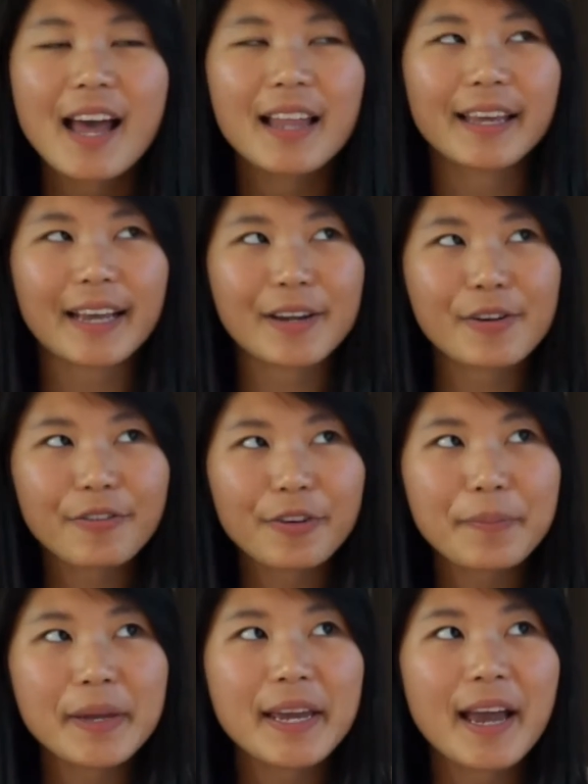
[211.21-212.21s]
Like I know for
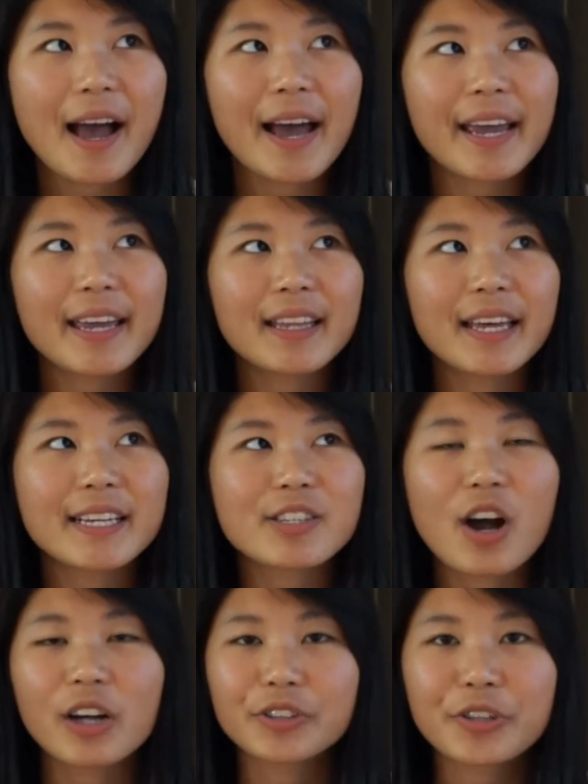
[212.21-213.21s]
me, I like
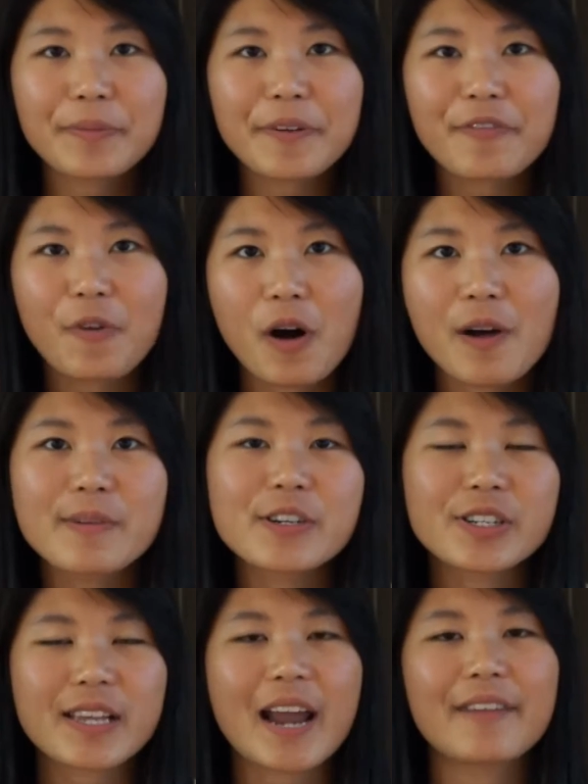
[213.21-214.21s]
talked to her before and we
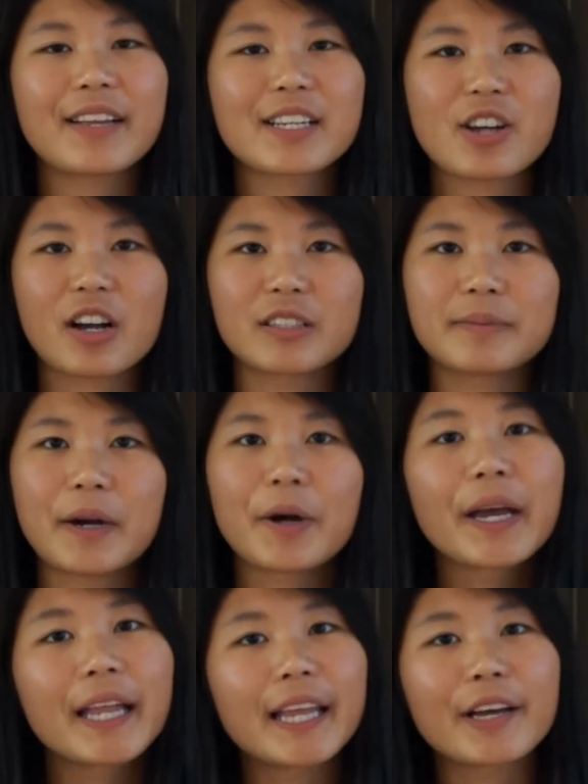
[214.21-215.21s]
just kind of like talked about,
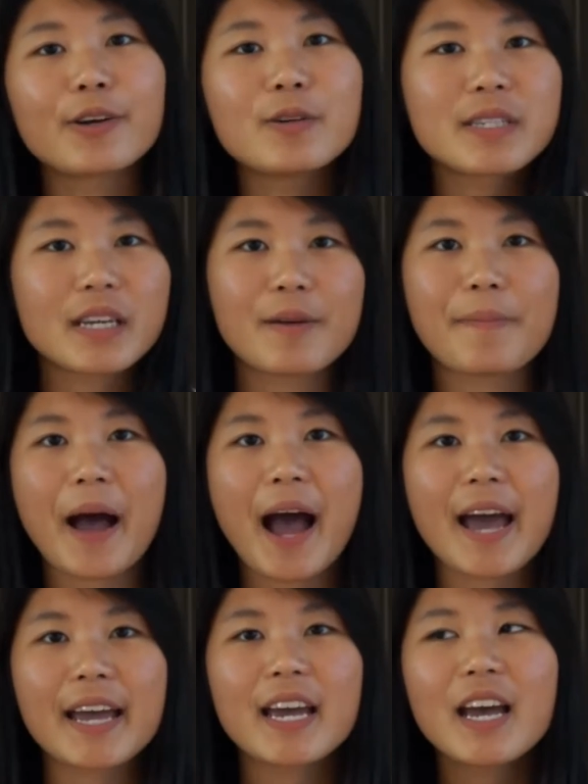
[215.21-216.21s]
okay, like who's gonna
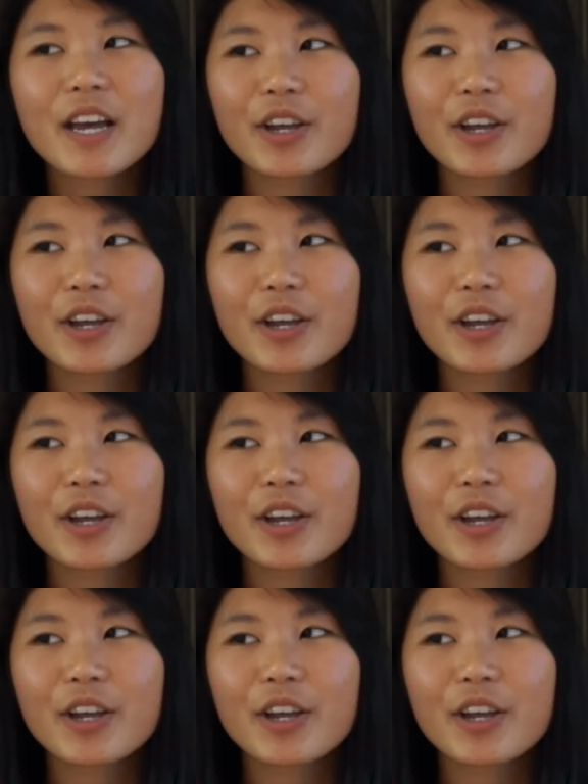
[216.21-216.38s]
buy,